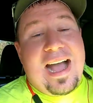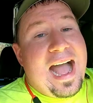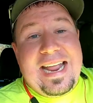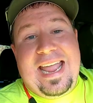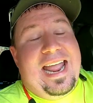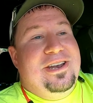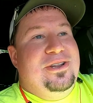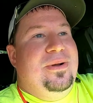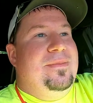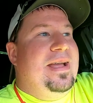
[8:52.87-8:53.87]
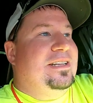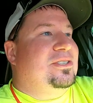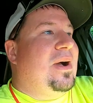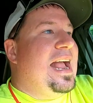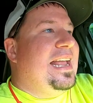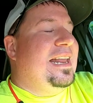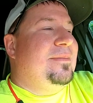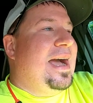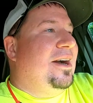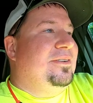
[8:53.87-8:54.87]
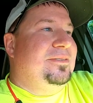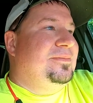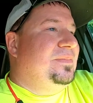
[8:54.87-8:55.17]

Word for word: I can't do it, man. So I get about